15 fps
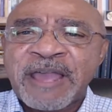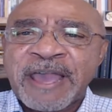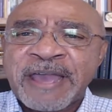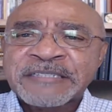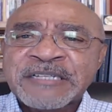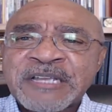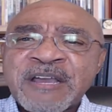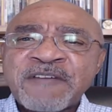
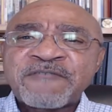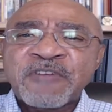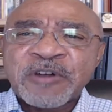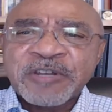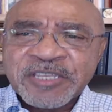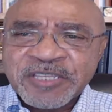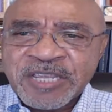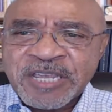at
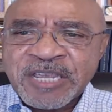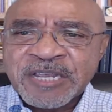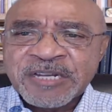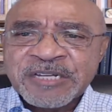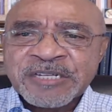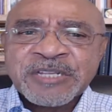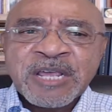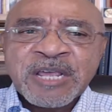for
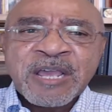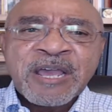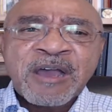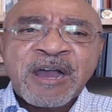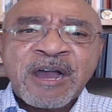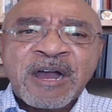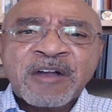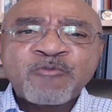years
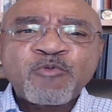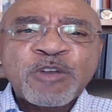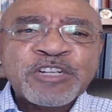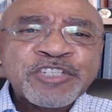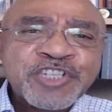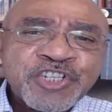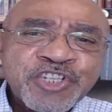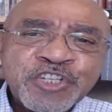uh,
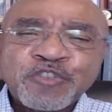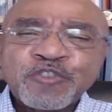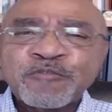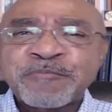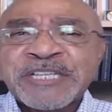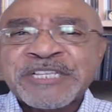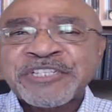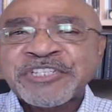will
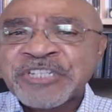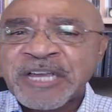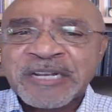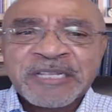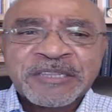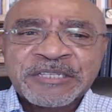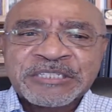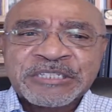soon be
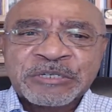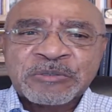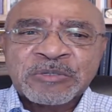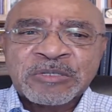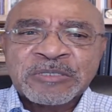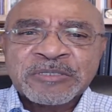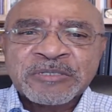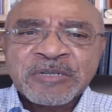shutting the
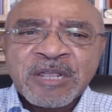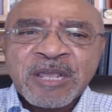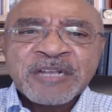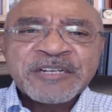doors.